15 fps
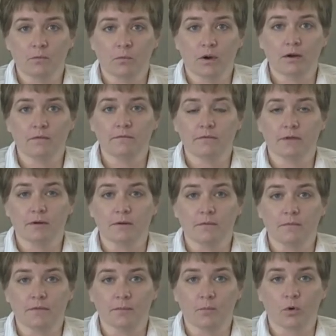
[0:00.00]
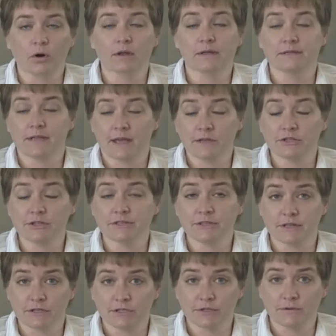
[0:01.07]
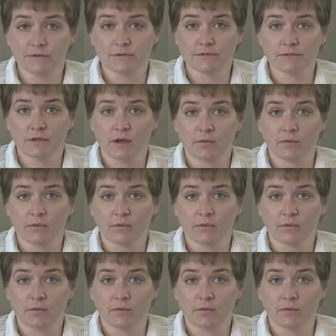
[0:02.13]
one of the more contentious issues